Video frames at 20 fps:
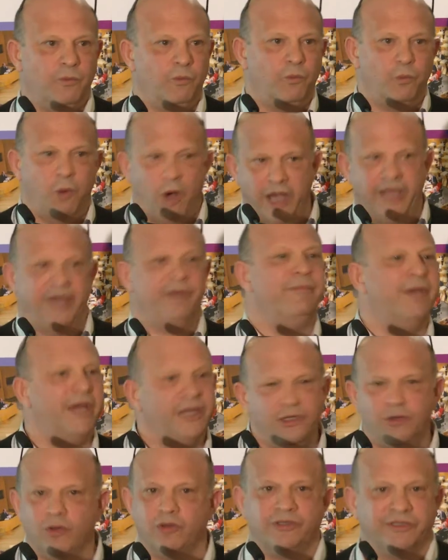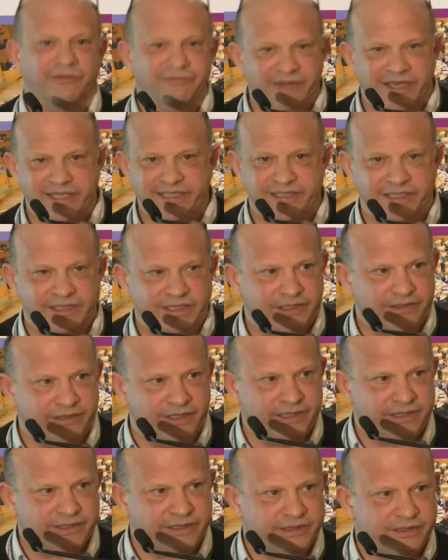Why are men not invested in
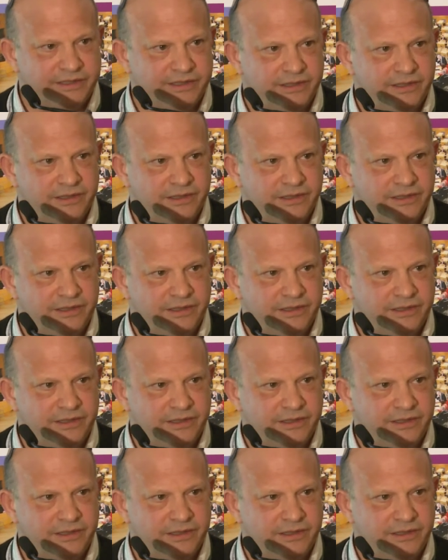this?